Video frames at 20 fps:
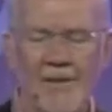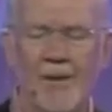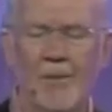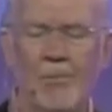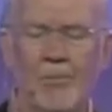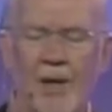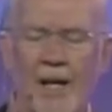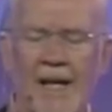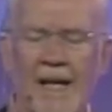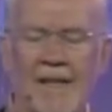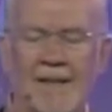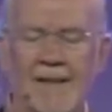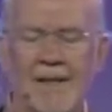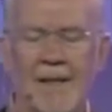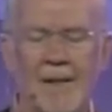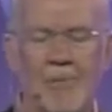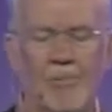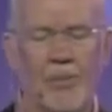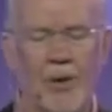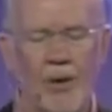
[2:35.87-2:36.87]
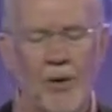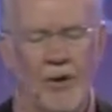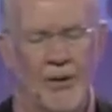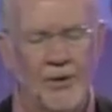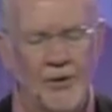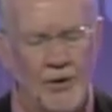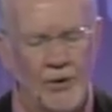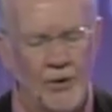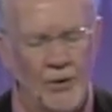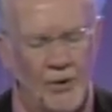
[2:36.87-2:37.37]
the blessing
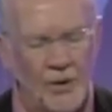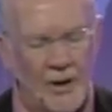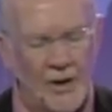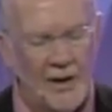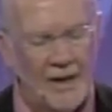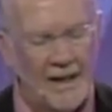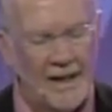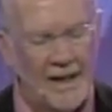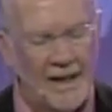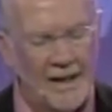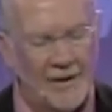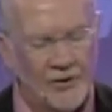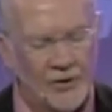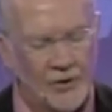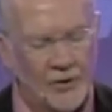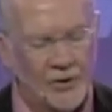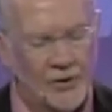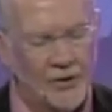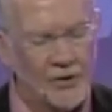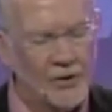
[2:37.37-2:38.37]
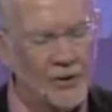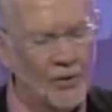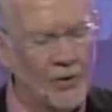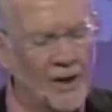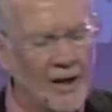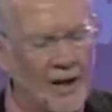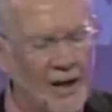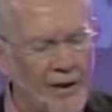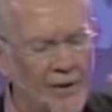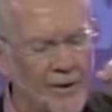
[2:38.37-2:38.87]
upon you in your
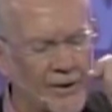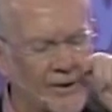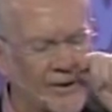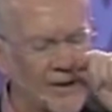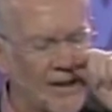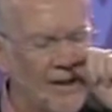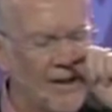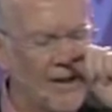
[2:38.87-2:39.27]
storehouse.